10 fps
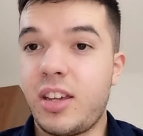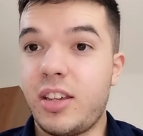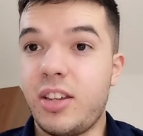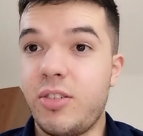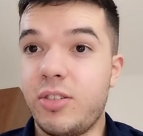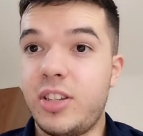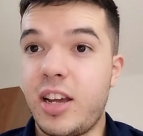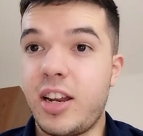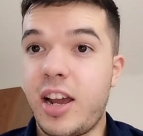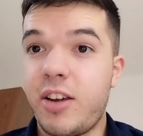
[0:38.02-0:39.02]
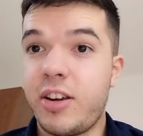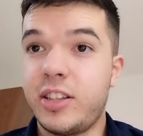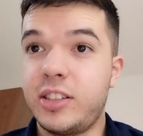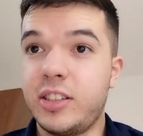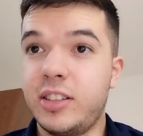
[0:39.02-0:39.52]

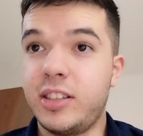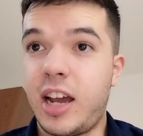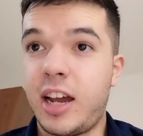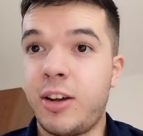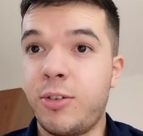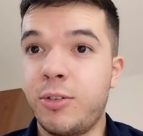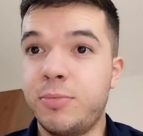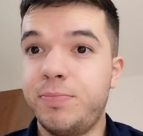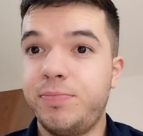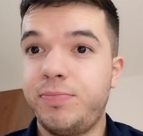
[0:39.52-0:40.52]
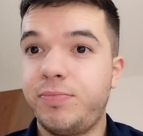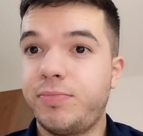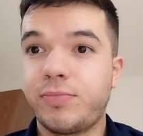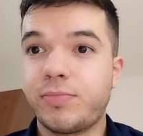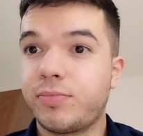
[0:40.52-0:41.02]
Daenerys is now,
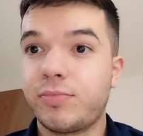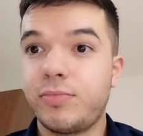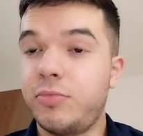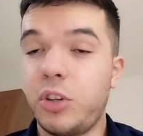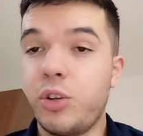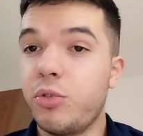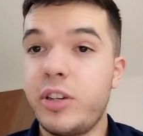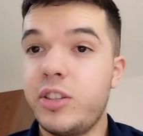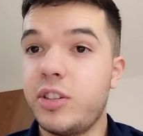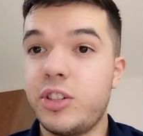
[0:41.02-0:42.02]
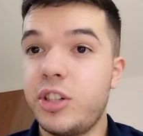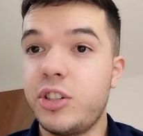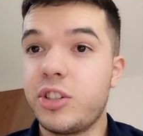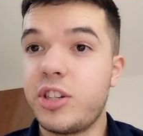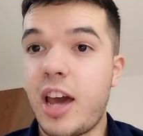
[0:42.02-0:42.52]
for no reason, she
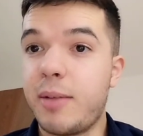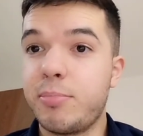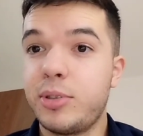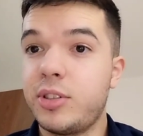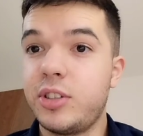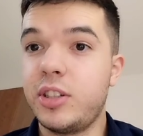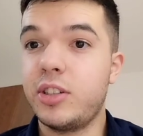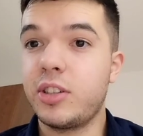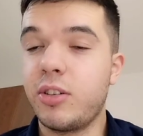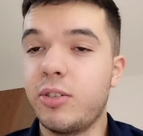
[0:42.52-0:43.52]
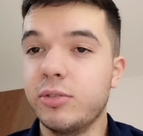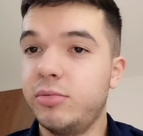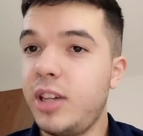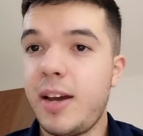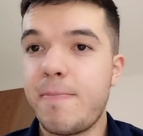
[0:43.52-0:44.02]
just snaps. She just goes,
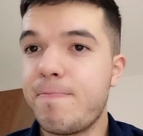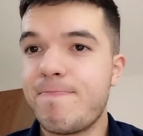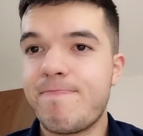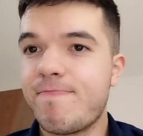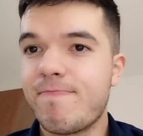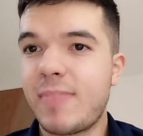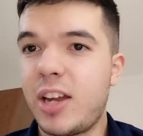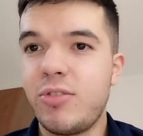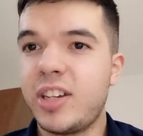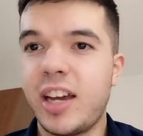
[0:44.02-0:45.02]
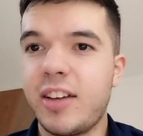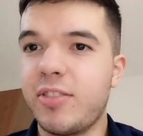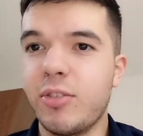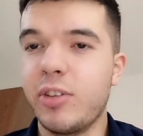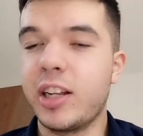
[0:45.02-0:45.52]
yeah, I don't care if
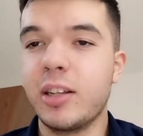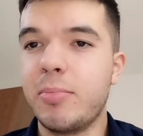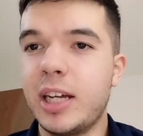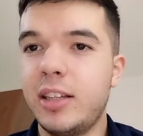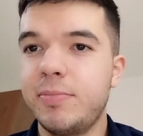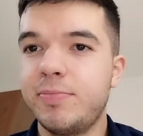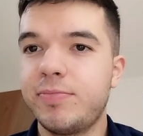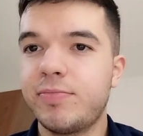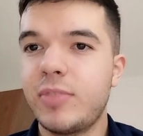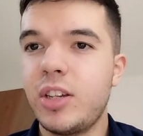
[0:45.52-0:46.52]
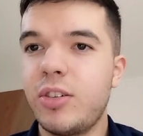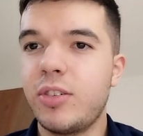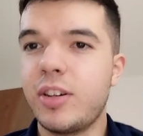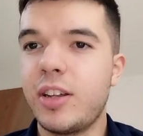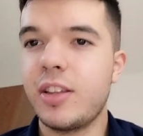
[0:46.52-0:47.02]
they ring the bell.
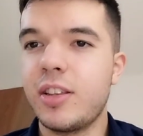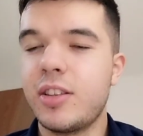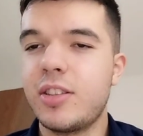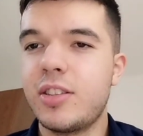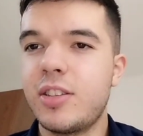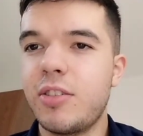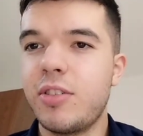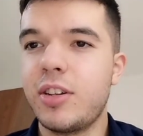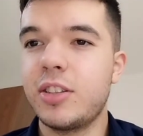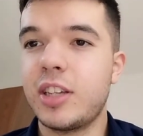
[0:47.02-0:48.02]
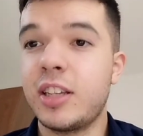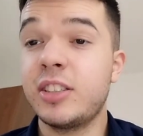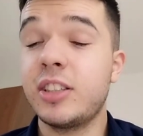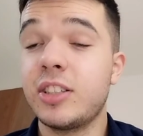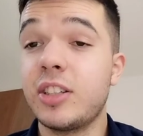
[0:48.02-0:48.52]
Tyrion says
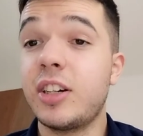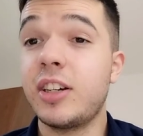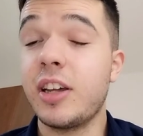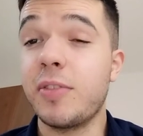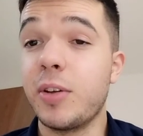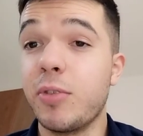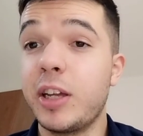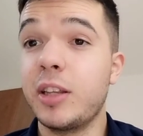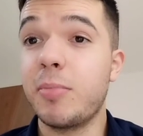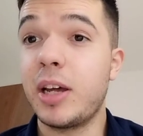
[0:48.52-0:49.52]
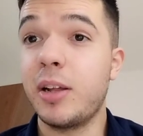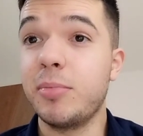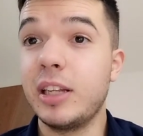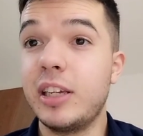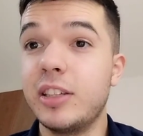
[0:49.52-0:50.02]
at the start, if they ring the bell,
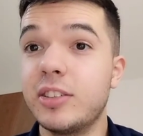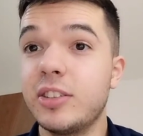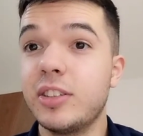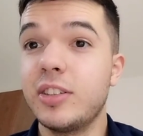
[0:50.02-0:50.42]
please